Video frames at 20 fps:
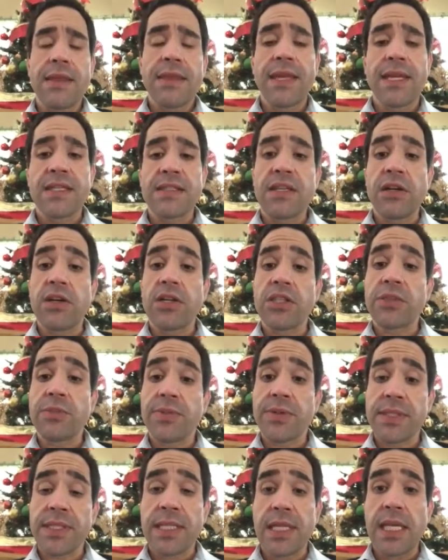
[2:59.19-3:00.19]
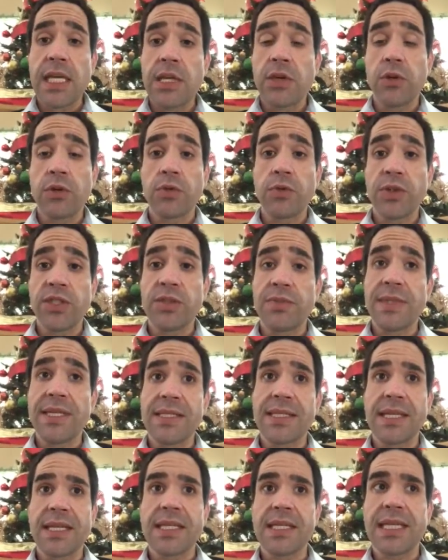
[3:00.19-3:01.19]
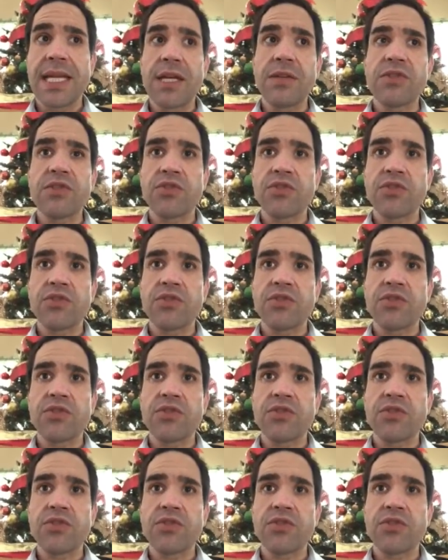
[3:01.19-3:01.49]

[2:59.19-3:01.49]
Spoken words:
then it's 100% healed, which means it can now